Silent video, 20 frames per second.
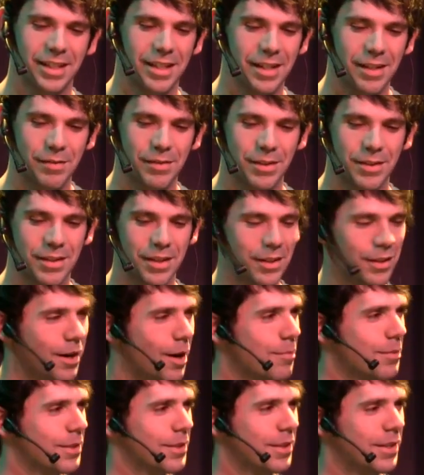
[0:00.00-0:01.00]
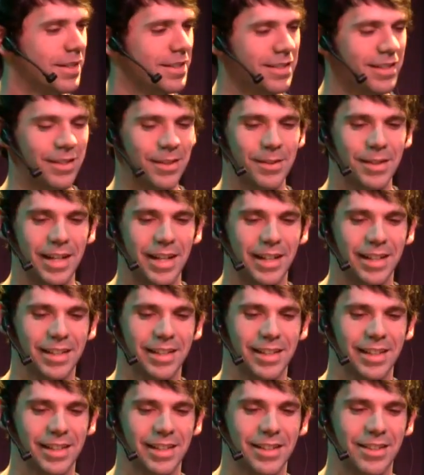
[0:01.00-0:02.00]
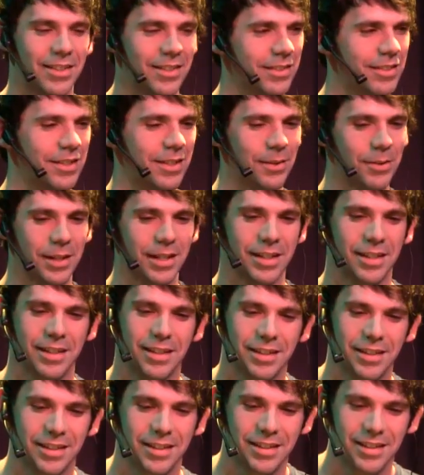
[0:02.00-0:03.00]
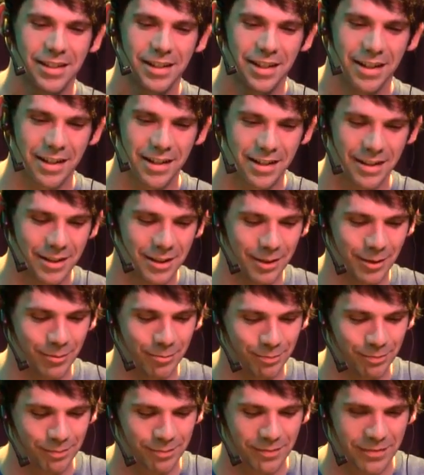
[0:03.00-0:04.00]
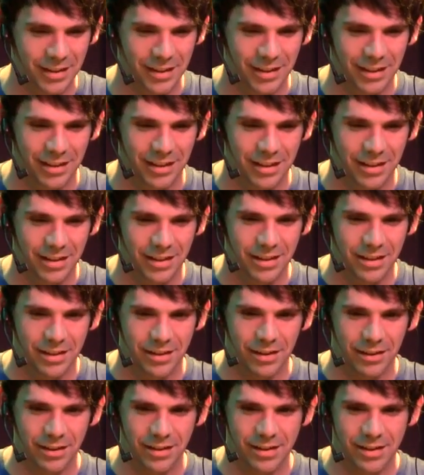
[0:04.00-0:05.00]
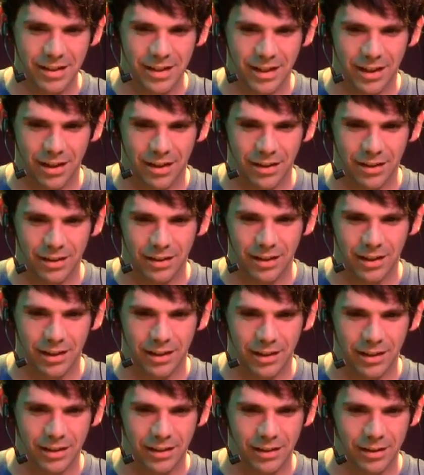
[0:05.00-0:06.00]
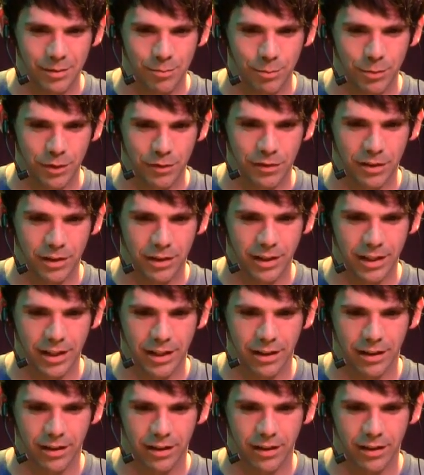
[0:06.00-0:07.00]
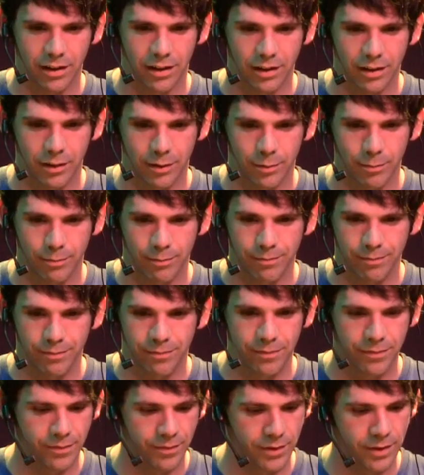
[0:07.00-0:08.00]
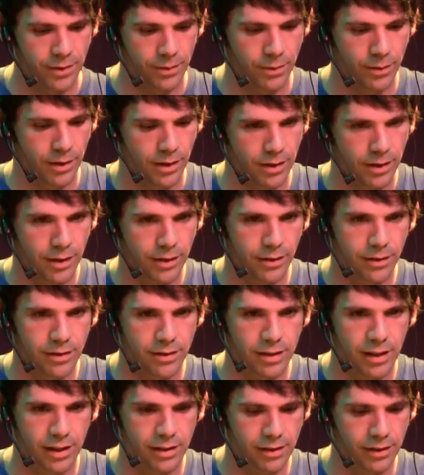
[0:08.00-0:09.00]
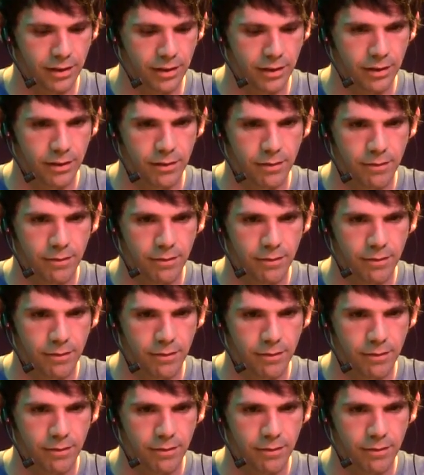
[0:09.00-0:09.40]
if there's other opportunities to do that, then I'll do it. So let's see. I'll move on here to another session.